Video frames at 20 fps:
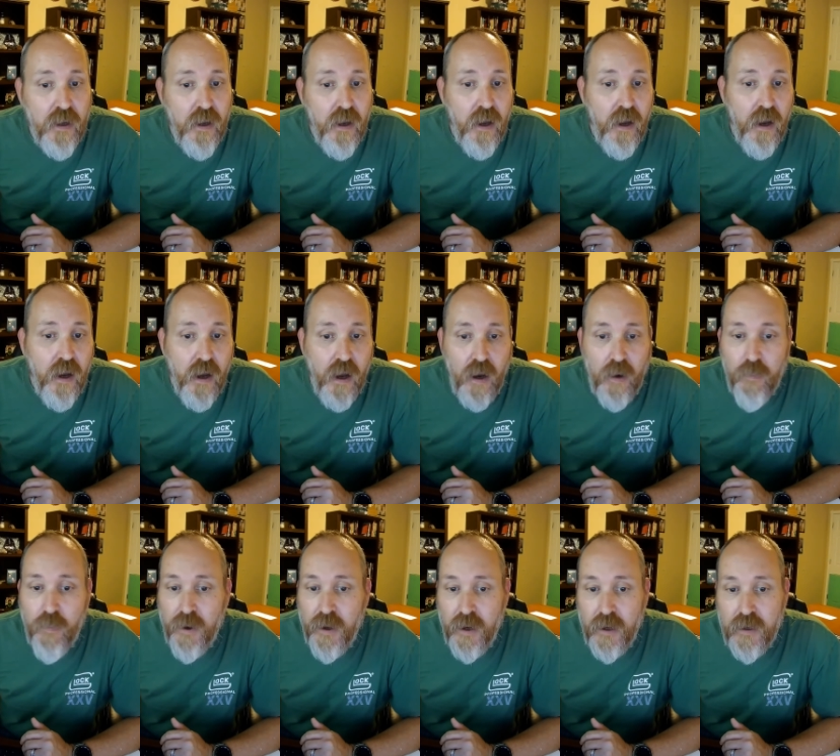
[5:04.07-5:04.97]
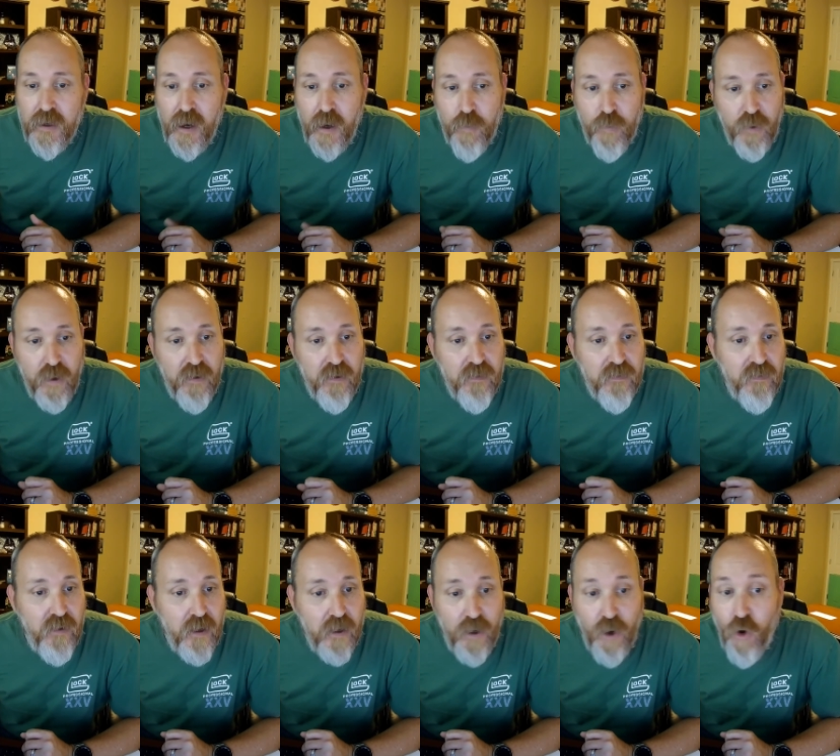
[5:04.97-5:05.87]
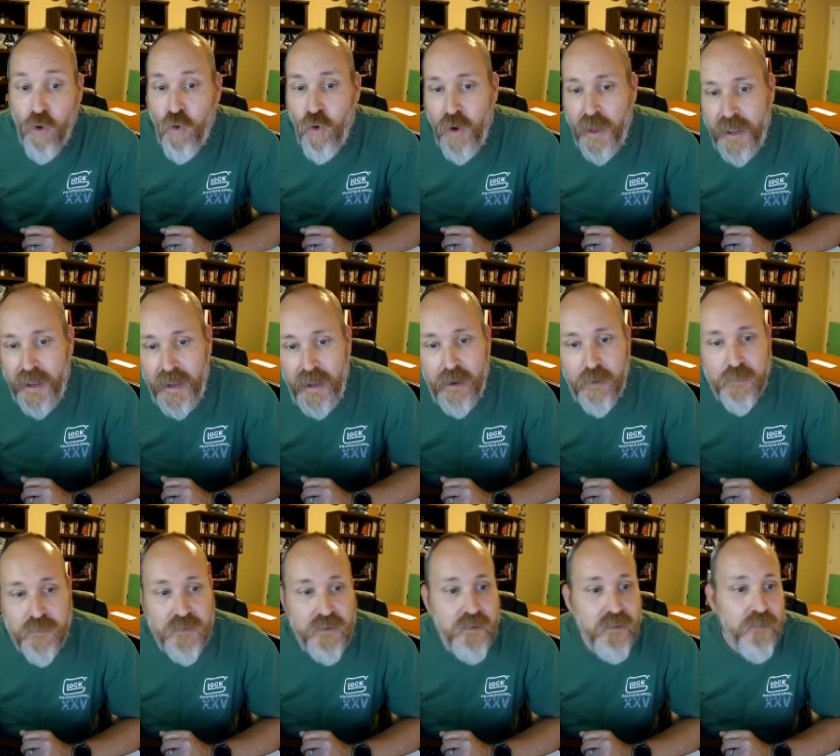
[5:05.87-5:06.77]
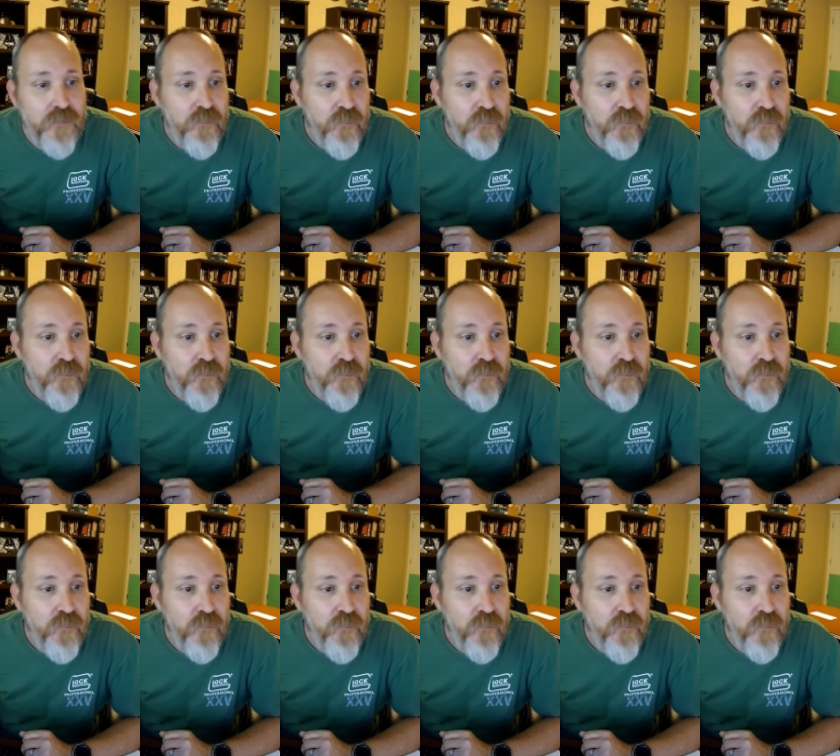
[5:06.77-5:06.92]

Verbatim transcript: uh, but a couple of uh, local hams